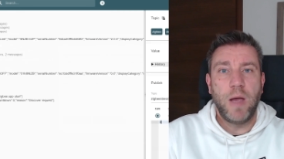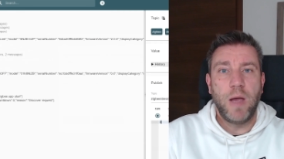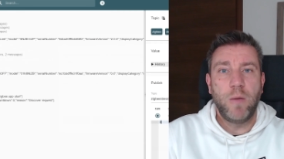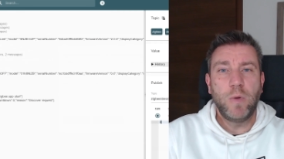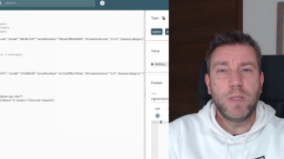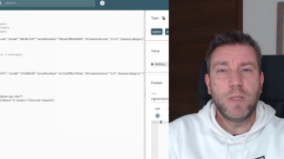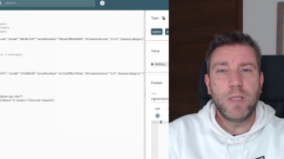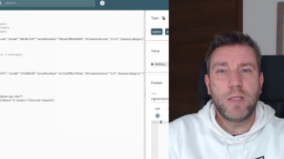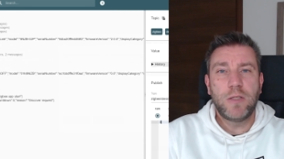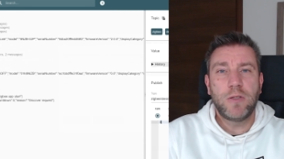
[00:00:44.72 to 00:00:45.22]
I
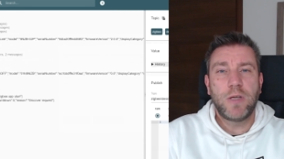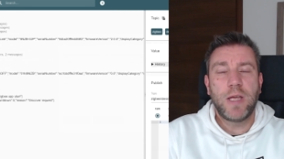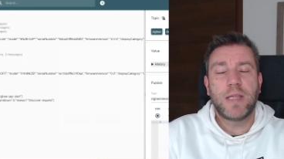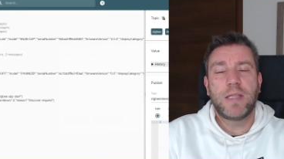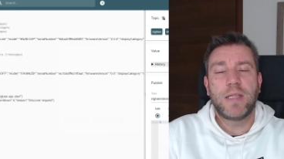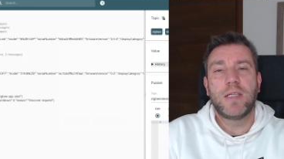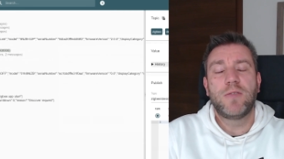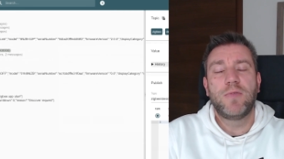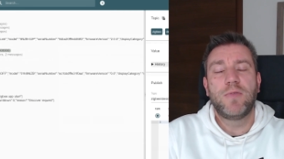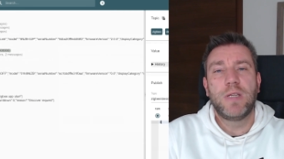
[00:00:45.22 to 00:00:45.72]
wanted to
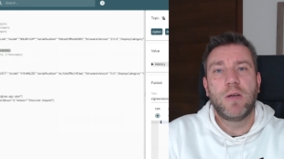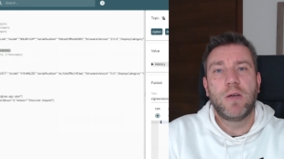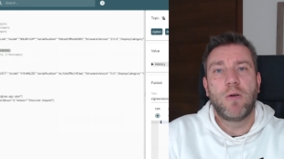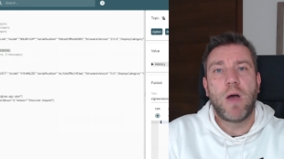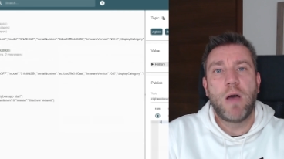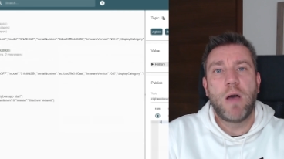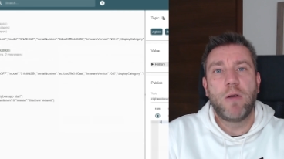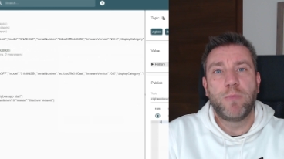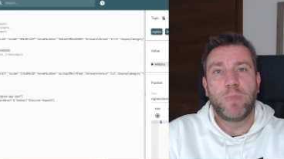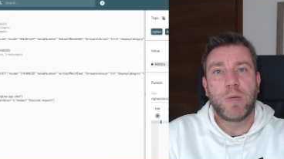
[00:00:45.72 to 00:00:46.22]
get this video
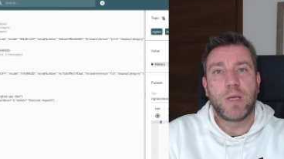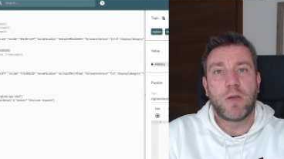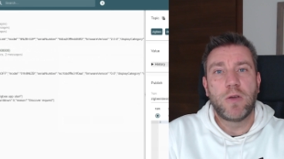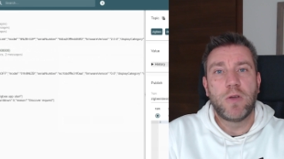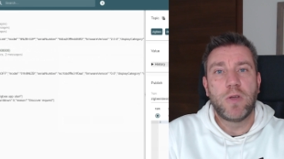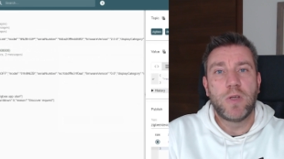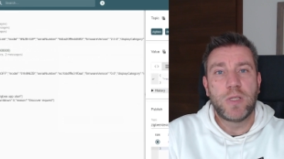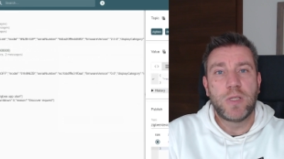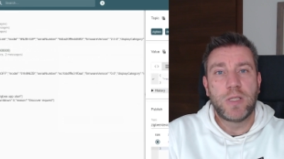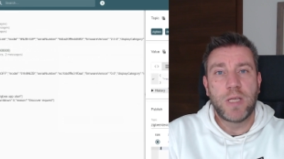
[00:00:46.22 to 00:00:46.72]
out
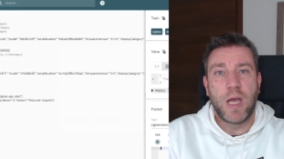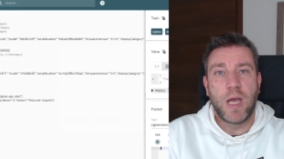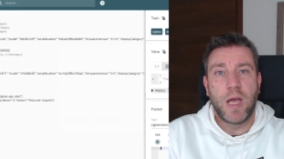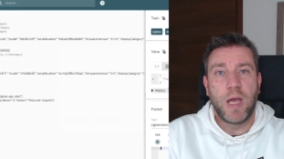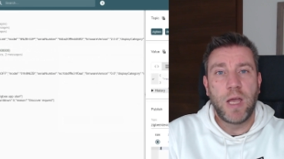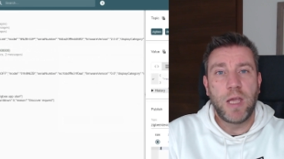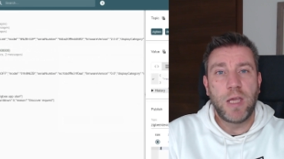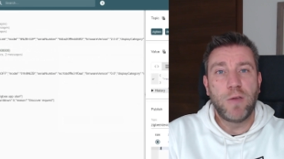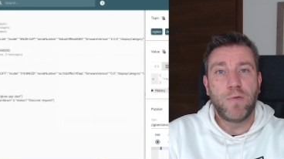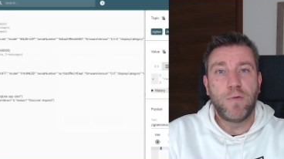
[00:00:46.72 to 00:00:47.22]
because
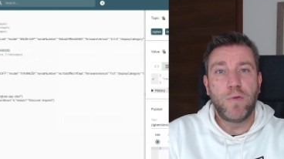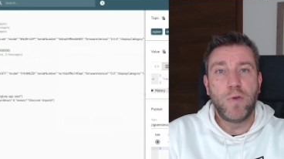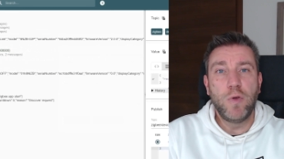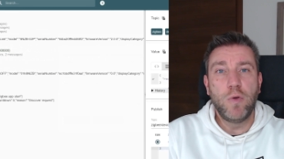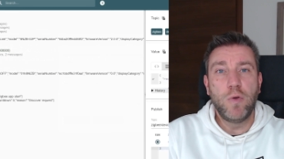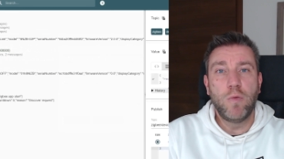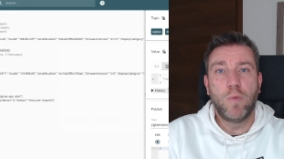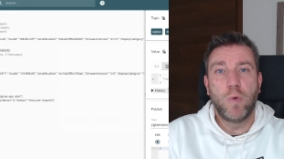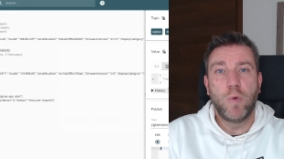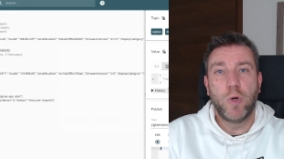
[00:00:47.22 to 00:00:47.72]
uh, if
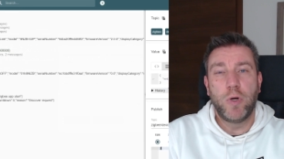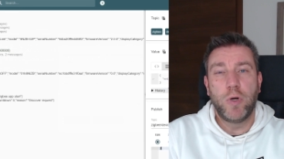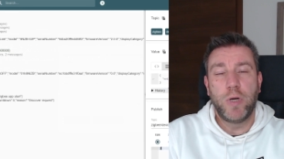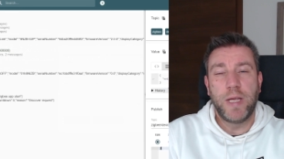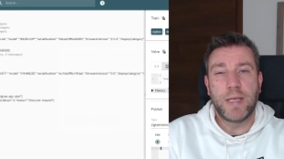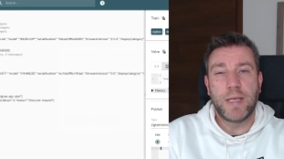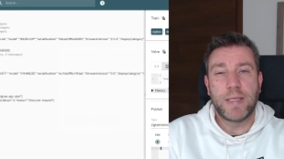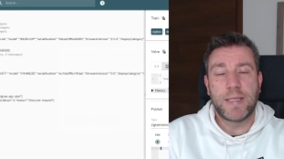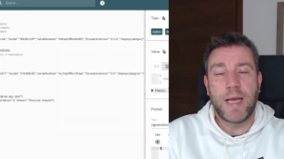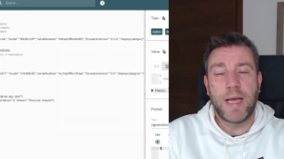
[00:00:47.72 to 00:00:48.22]
you were
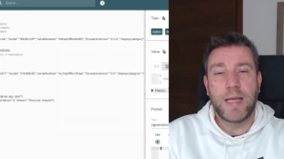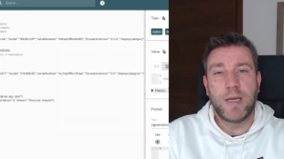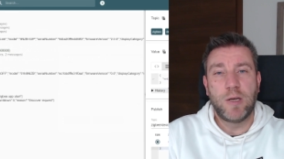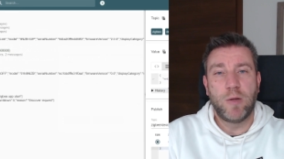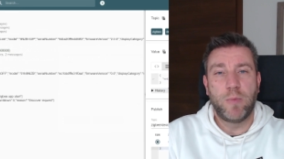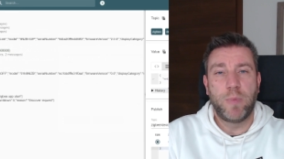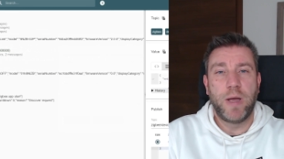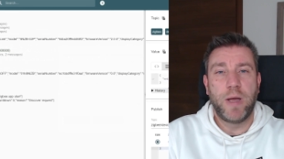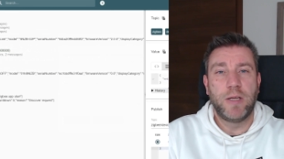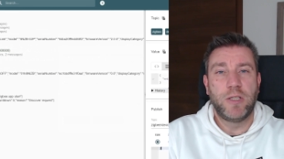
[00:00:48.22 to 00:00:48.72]
excited
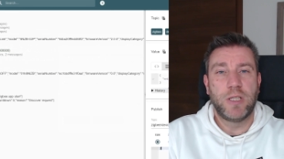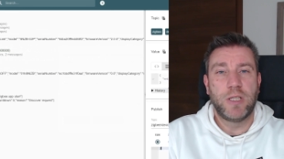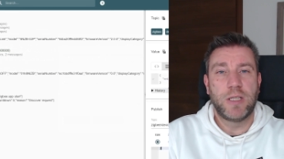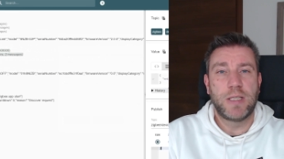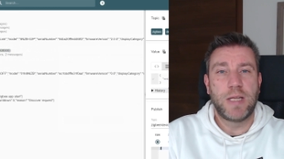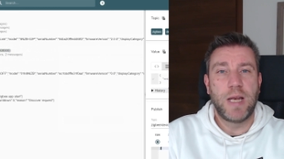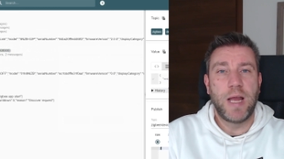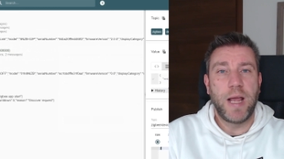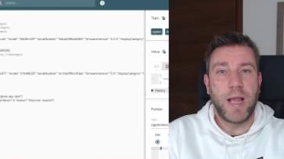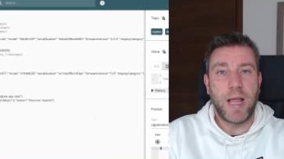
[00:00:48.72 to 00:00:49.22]
about
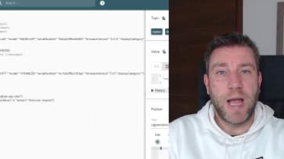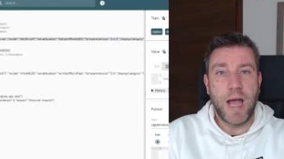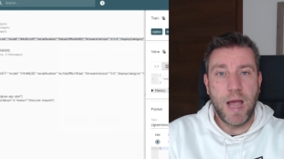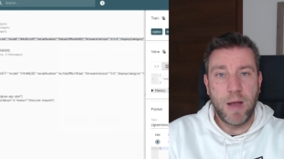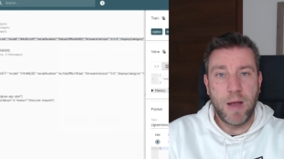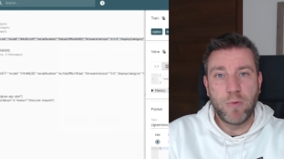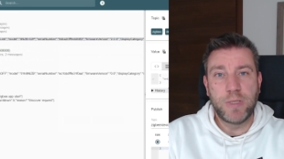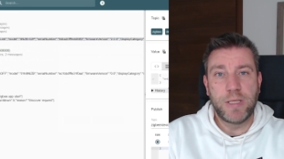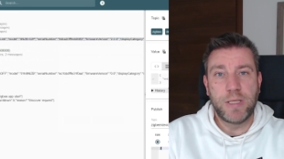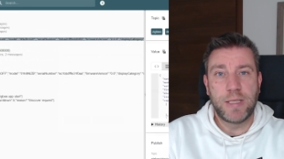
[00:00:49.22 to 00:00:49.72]
just like
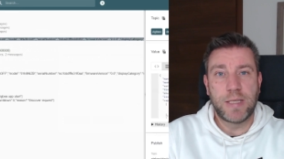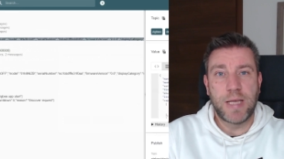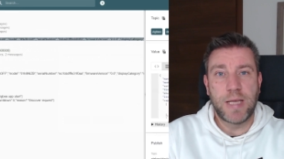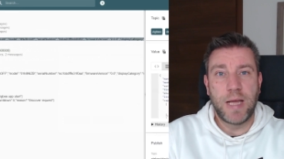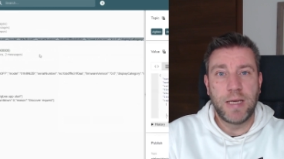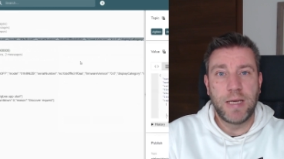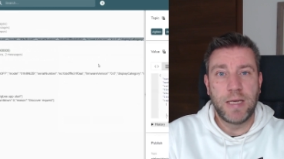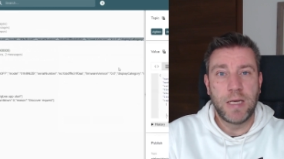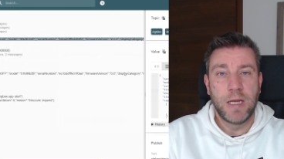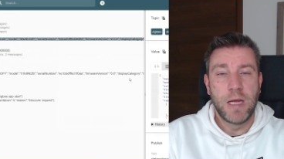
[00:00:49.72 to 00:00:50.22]
I was
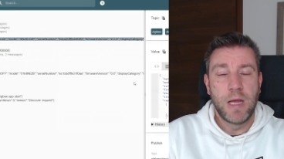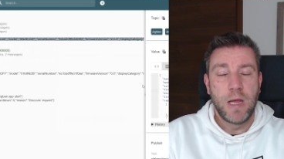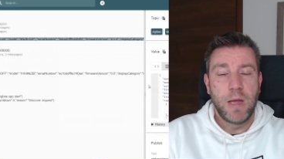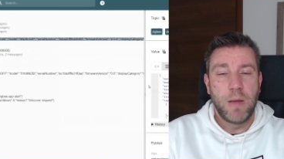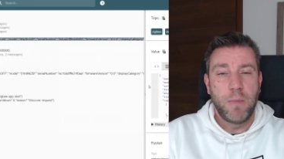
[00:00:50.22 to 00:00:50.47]
excited,